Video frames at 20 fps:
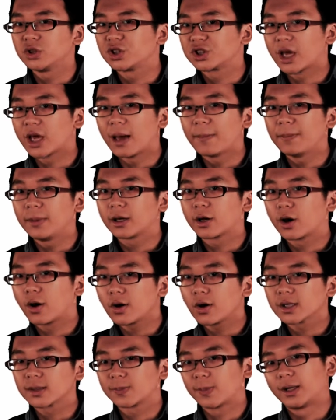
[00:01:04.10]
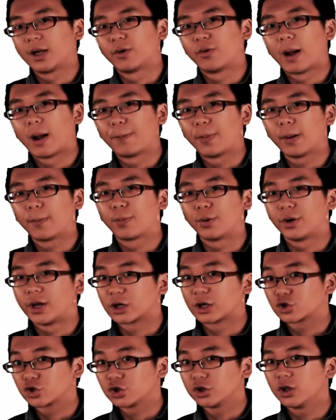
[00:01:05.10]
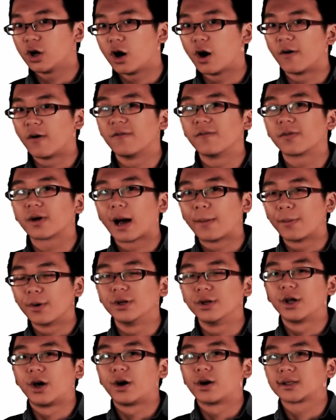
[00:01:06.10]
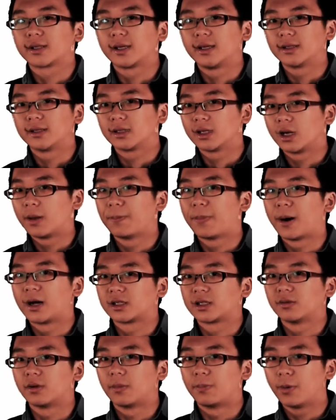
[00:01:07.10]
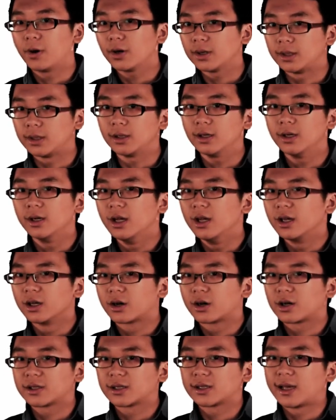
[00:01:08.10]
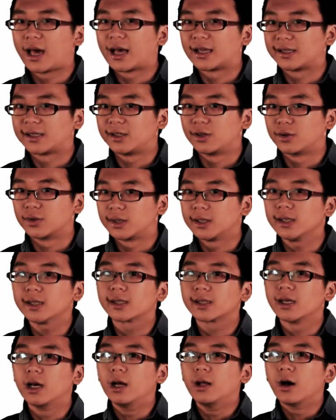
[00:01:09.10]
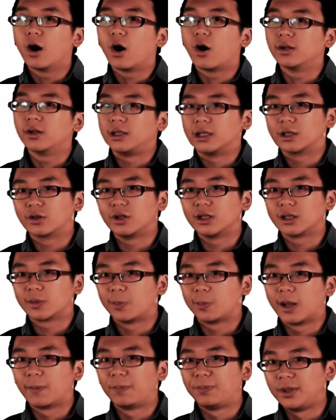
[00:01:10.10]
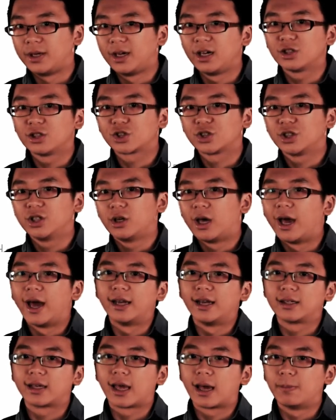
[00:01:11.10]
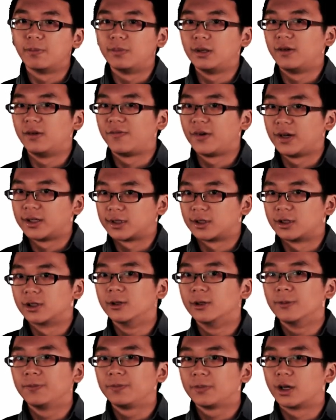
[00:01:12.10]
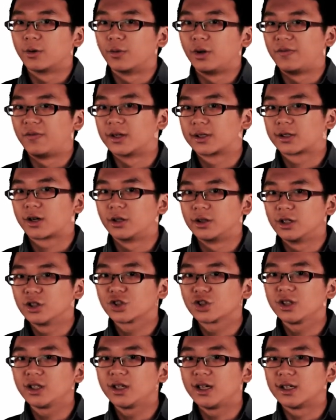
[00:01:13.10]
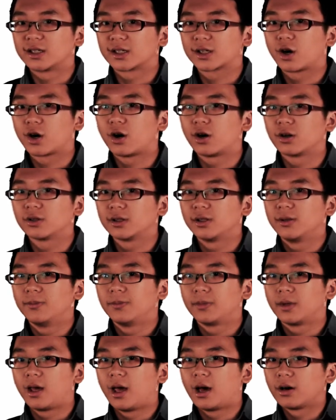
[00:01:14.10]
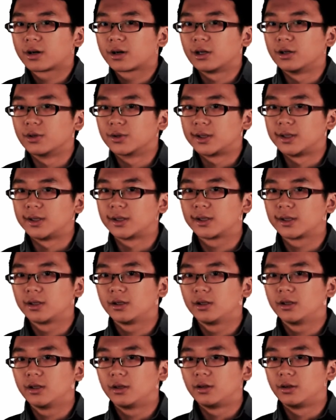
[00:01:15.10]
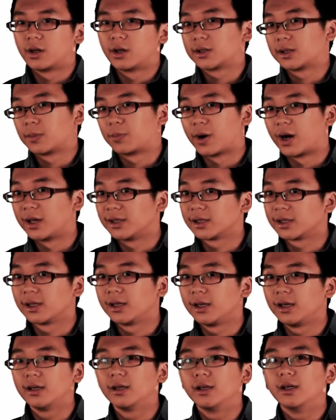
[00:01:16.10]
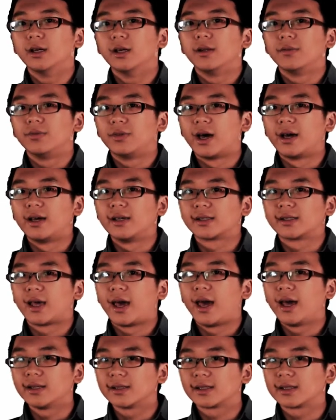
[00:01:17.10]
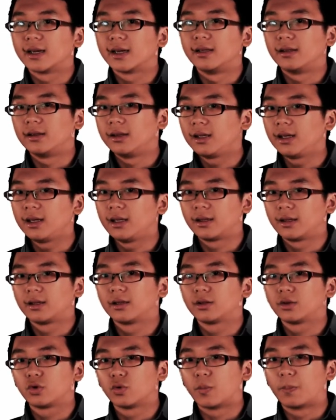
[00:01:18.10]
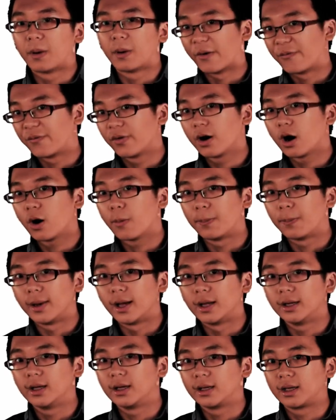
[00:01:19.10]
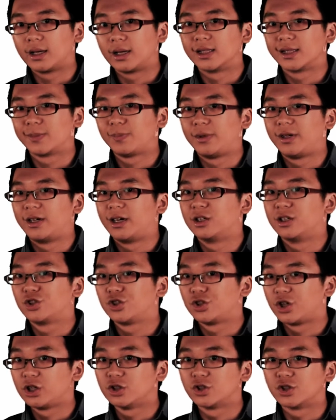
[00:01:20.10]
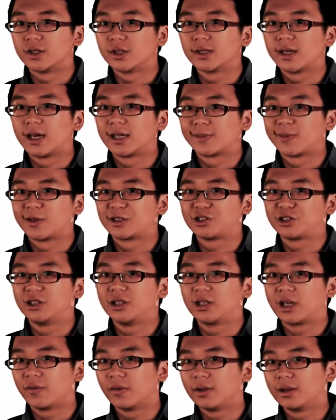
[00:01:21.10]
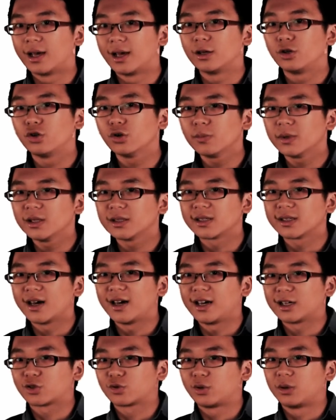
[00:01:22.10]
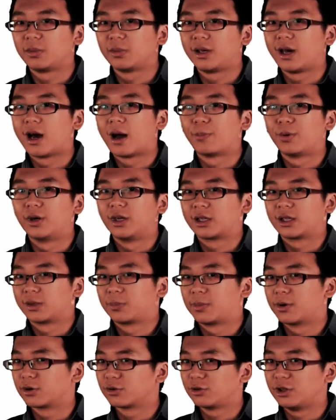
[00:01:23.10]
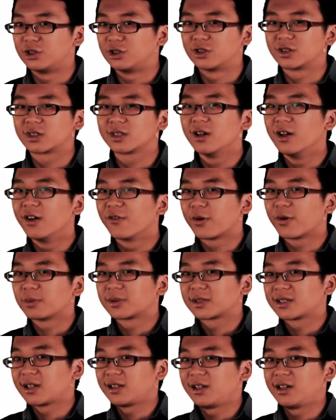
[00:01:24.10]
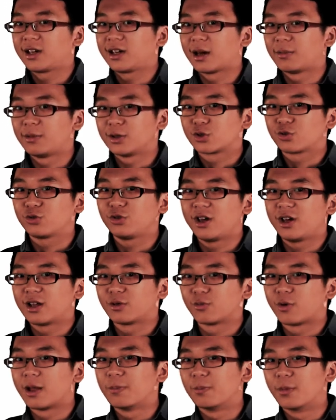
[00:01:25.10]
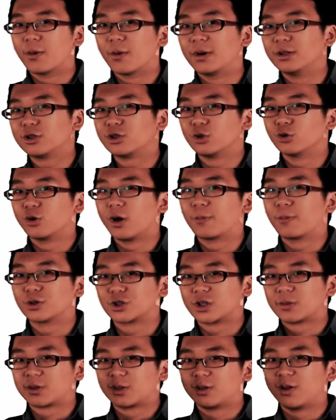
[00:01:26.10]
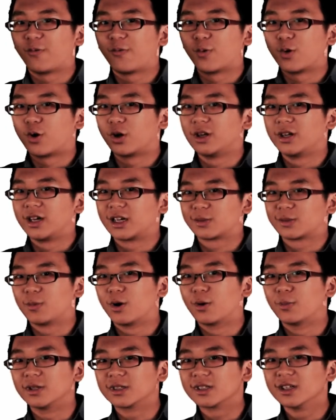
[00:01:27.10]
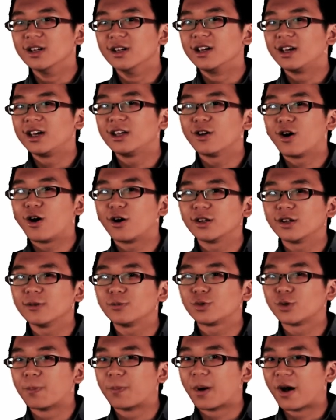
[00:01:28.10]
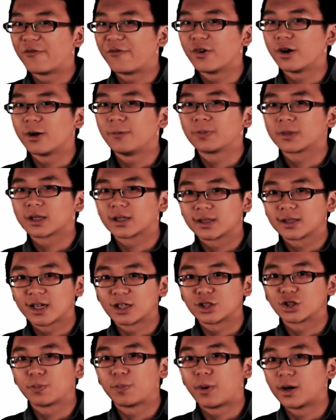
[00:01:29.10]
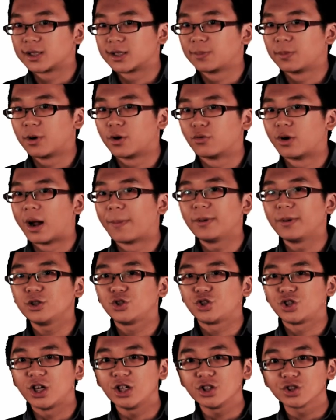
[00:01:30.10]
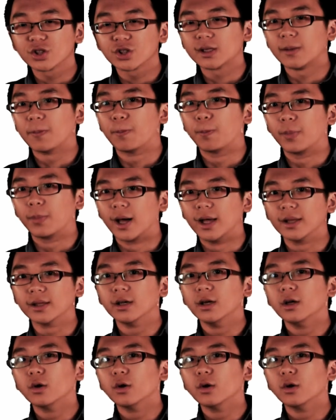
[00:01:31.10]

which can be caused by the rapid production of carbon dioxide in certain parts of the body, causes acidosis or decreased blood pH and can be fatal. The reverse condition is called alkalosis. Not surprisingly, there is hence a need to buffer our blood against pH changes, especially given that humans are extremely unpredictable creatures, from studying chemistry at one moment to doing push-ups on the floor the next moment. In order to buffer such possible rapid changes in blood,